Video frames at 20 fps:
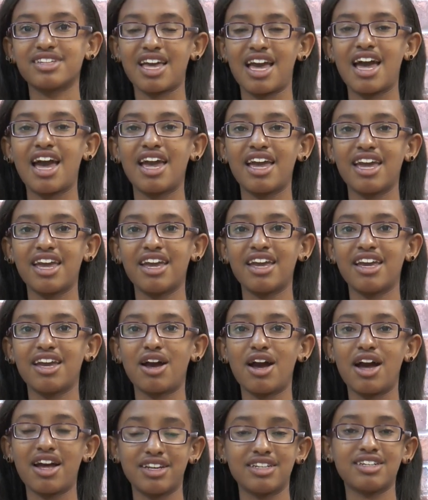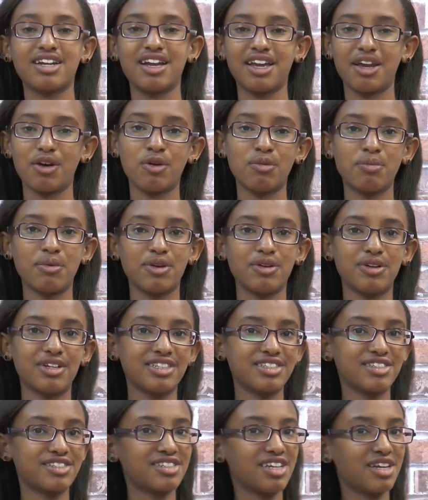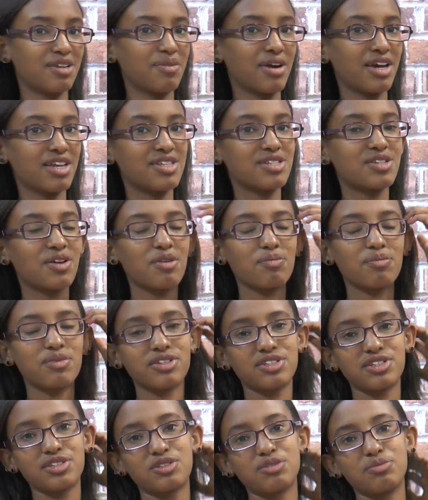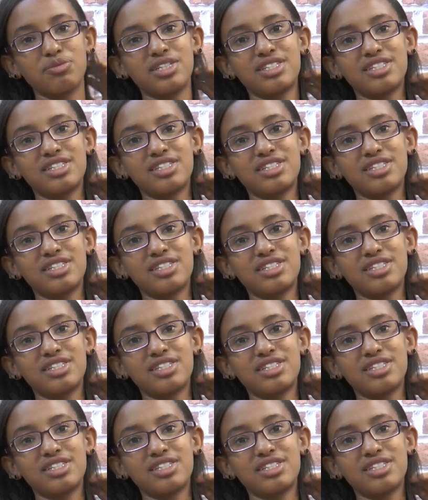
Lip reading: I hope you understand why it's so important to me